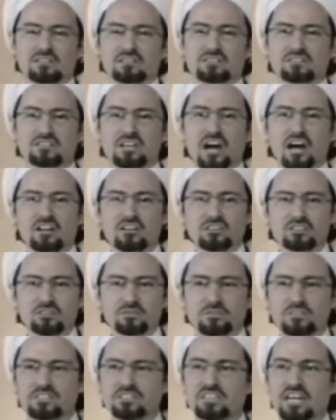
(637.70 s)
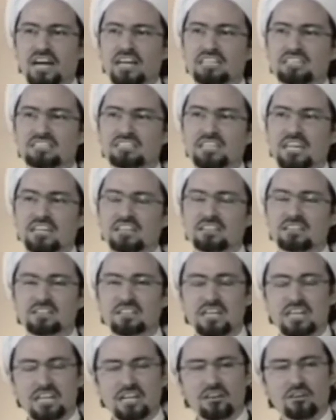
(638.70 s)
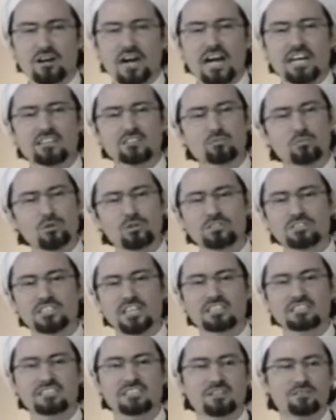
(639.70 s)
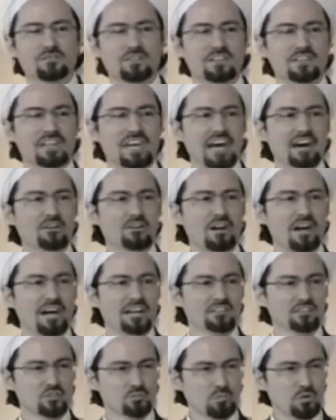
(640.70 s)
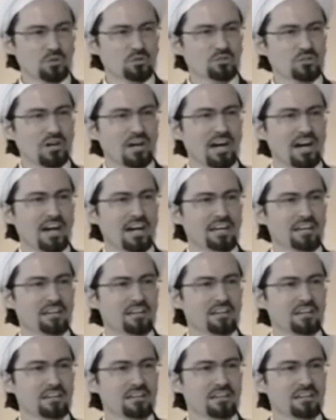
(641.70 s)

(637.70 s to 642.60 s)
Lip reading: scholars of this science say that the inner eye is more sensitive than the outer eye. The spiritual eye